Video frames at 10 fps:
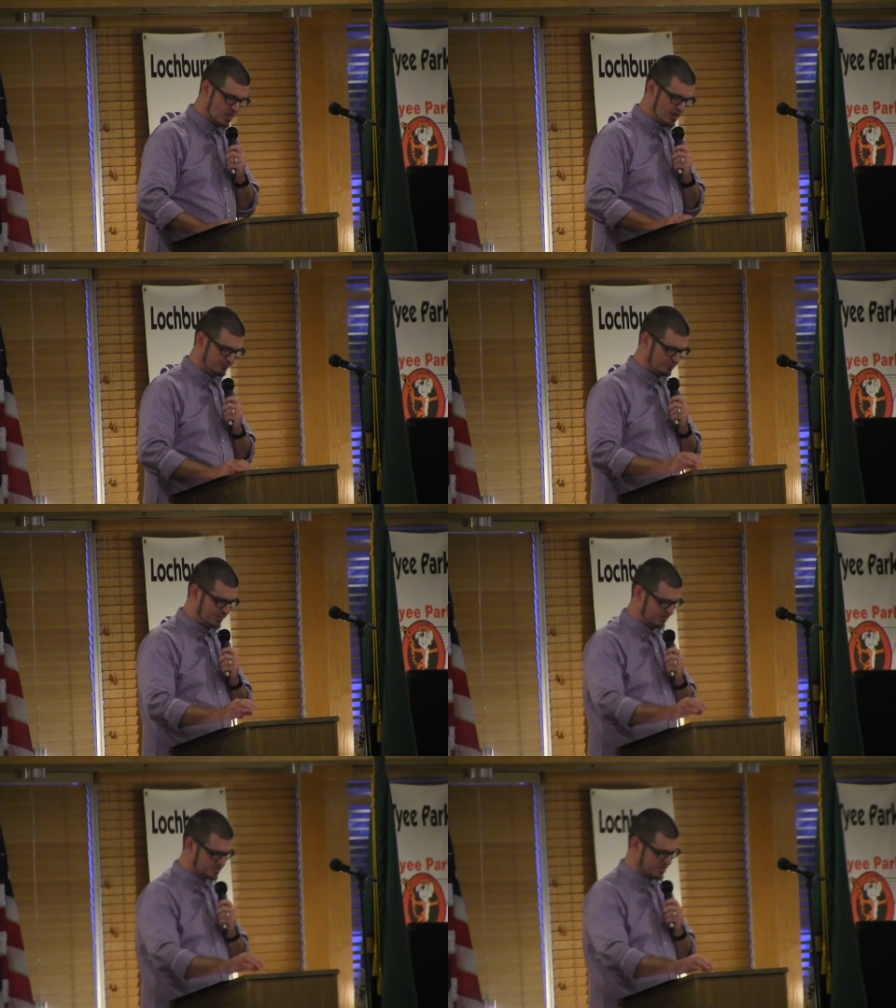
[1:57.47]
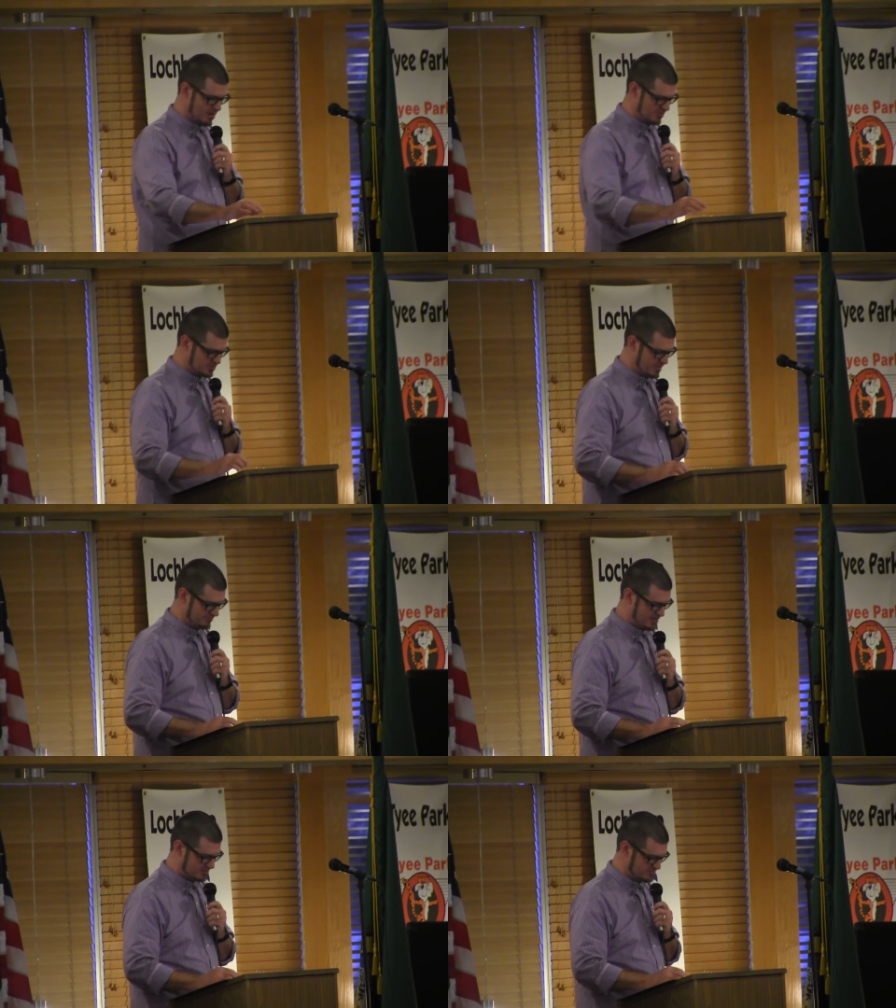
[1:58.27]
Uh, from Pierce College, we
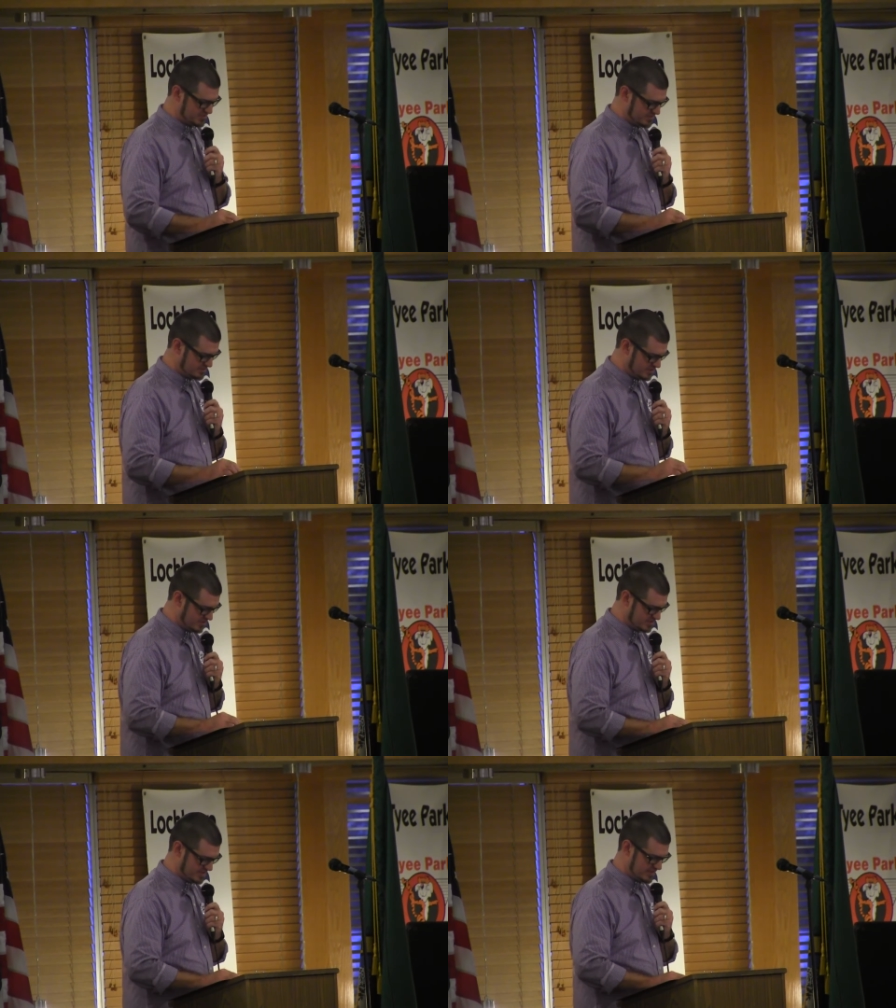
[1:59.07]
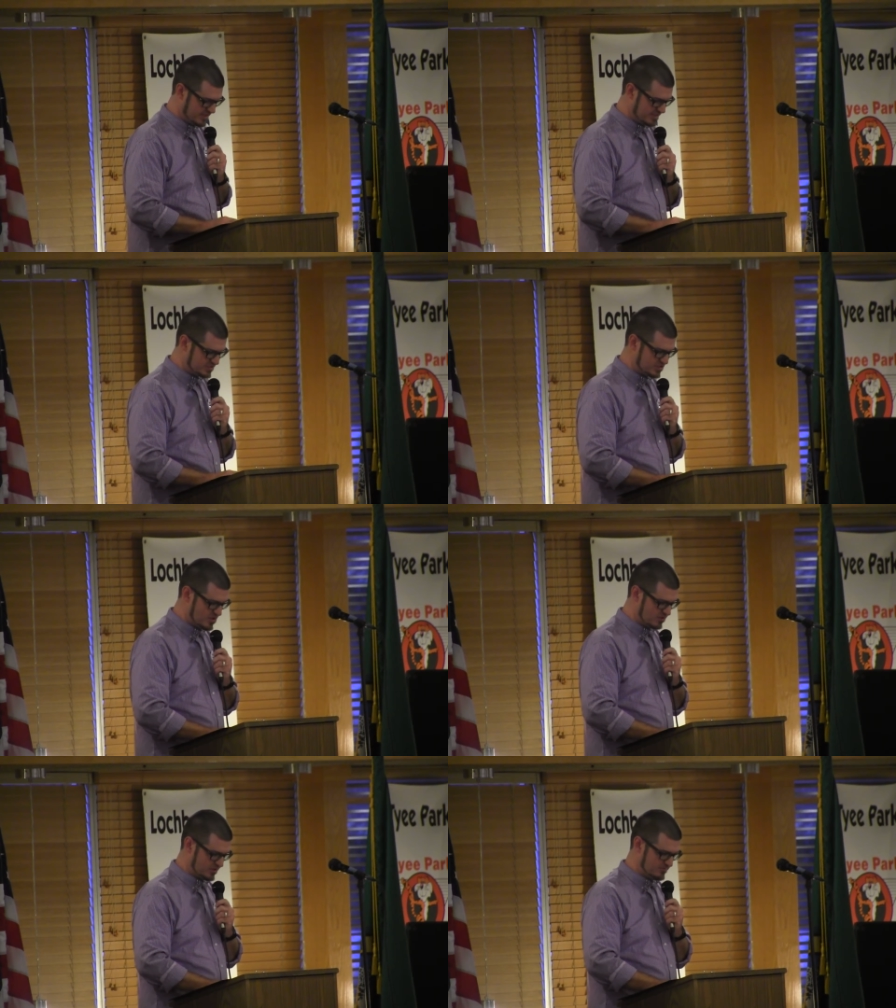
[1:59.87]
have Dr. Michelle Johnson and Denise
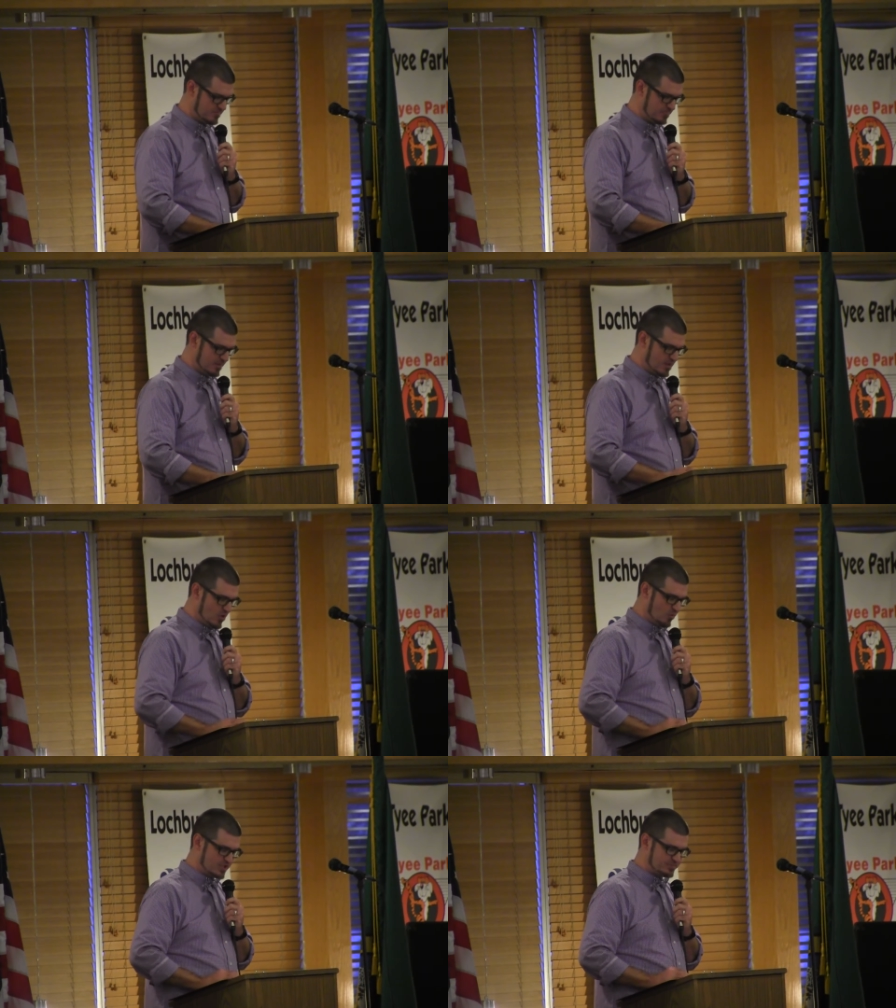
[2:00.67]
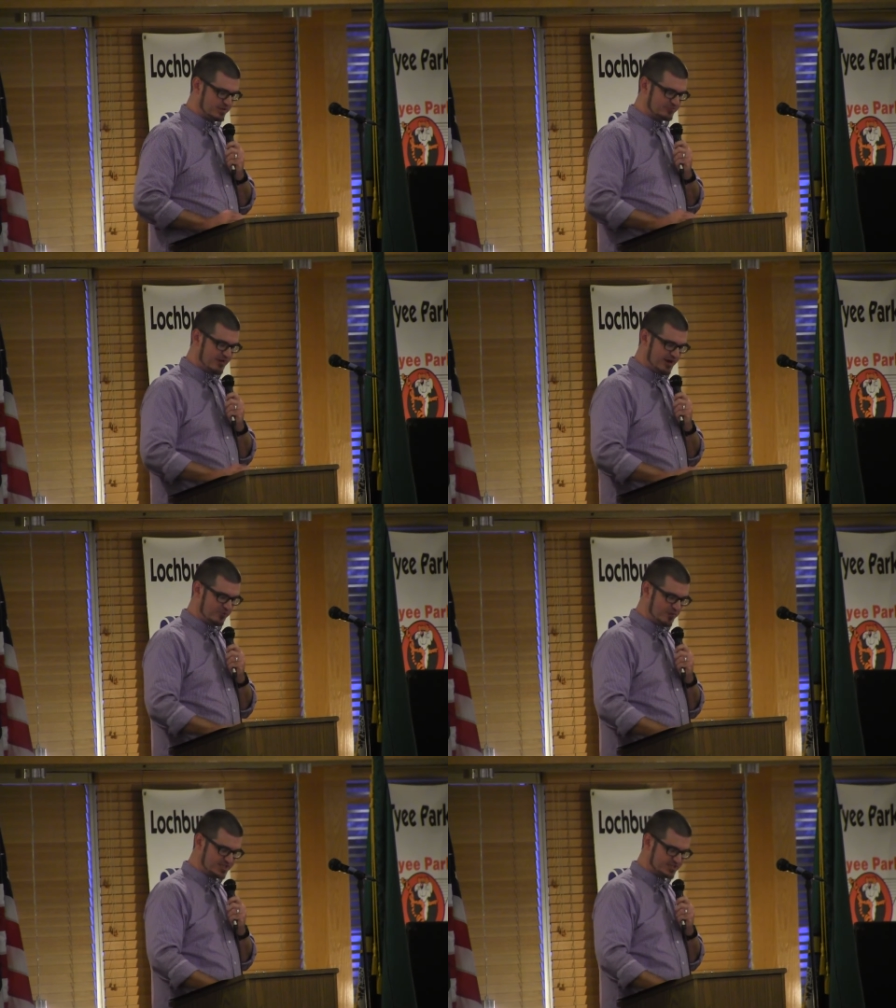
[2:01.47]
Yochum. West Pierce Fire
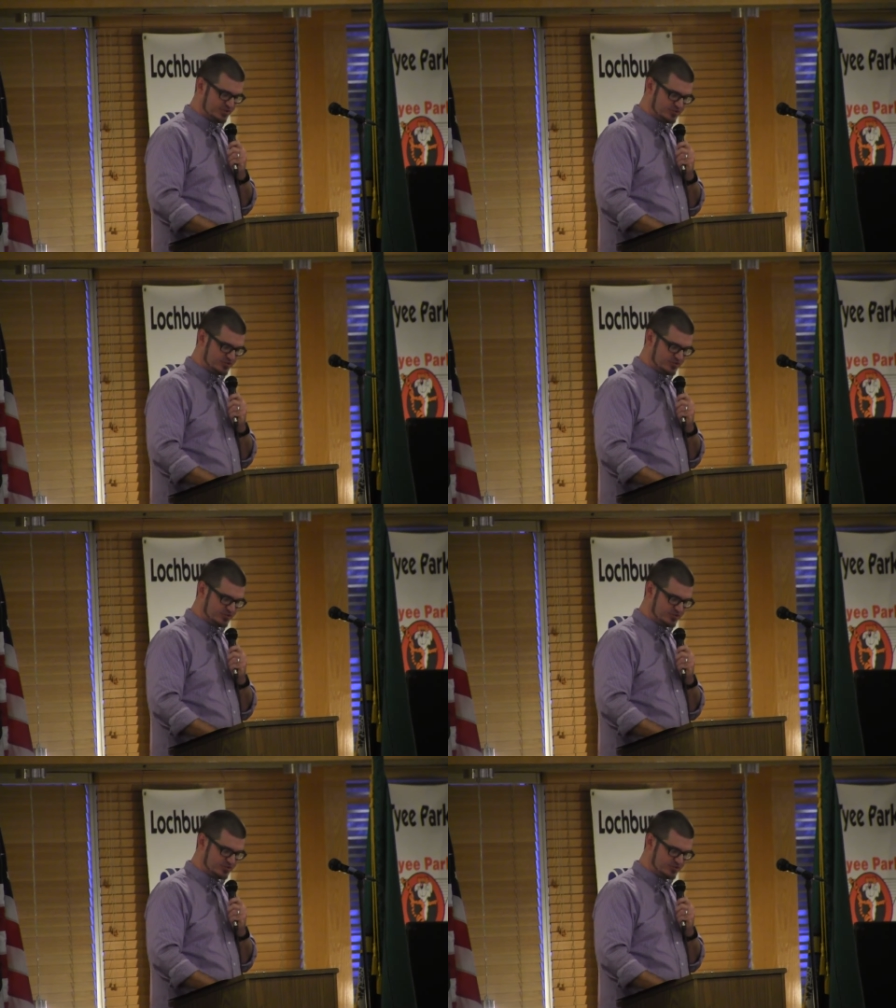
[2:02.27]
and Rescue